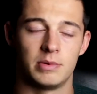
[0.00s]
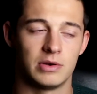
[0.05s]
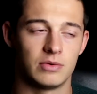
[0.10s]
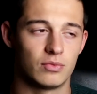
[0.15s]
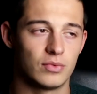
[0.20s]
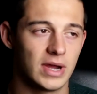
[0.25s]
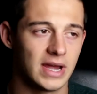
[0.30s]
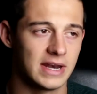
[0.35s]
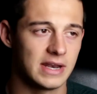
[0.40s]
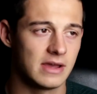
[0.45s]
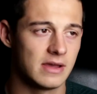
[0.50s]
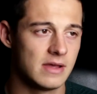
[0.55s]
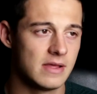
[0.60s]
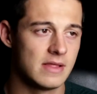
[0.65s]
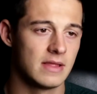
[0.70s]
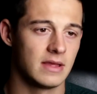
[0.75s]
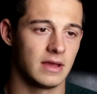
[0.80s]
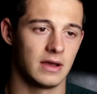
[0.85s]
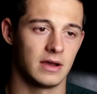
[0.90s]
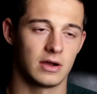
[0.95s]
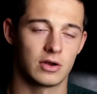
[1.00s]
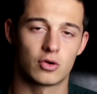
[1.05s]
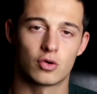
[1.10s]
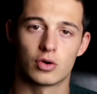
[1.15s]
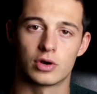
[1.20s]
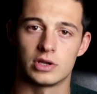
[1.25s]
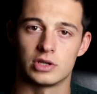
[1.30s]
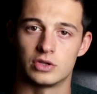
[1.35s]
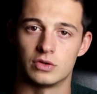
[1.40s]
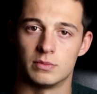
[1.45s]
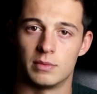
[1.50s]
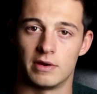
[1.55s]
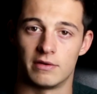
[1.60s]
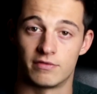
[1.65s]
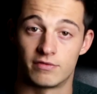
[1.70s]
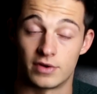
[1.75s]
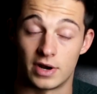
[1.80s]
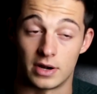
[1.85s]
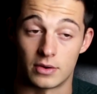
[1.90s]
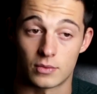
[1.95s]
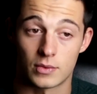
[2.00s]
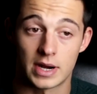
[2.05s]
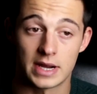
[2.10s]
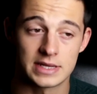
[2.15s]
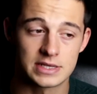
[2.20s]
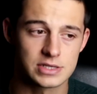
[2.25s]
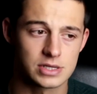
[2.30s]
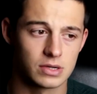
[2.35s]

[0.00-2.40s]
been read, uh, according to my friend, right?